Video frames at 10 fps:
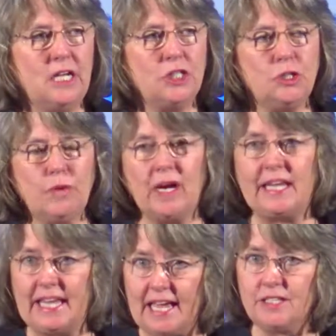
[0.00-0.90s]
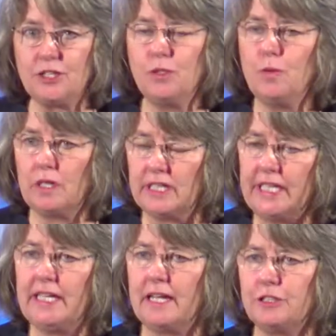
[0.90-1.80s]
to get to
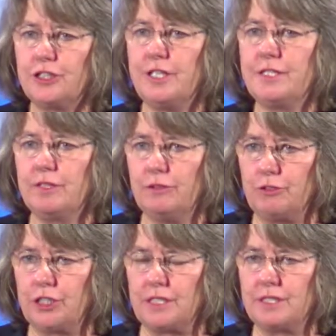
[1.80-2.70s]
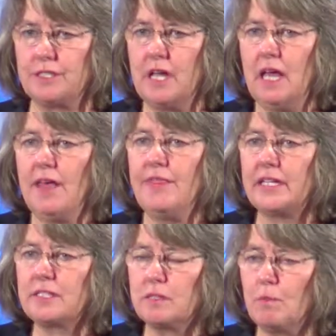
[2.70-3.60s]
clean energy solutions
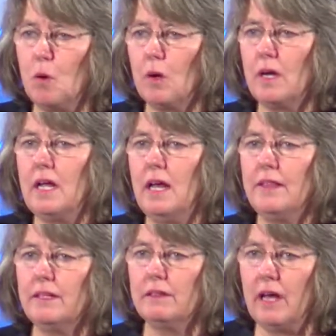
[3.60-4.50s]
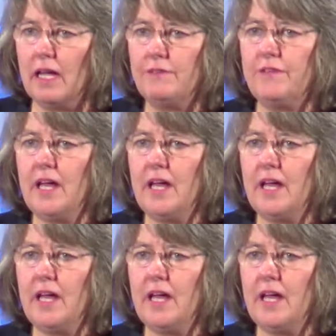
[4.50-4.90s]
that support the life,